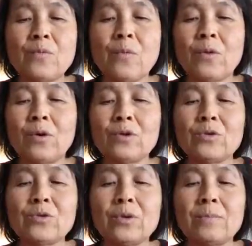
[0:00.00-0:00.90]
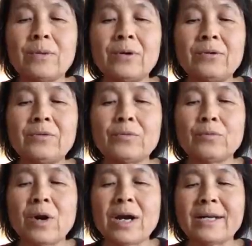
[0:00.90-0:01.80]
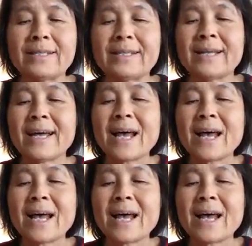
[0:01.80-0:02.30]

for your birthright.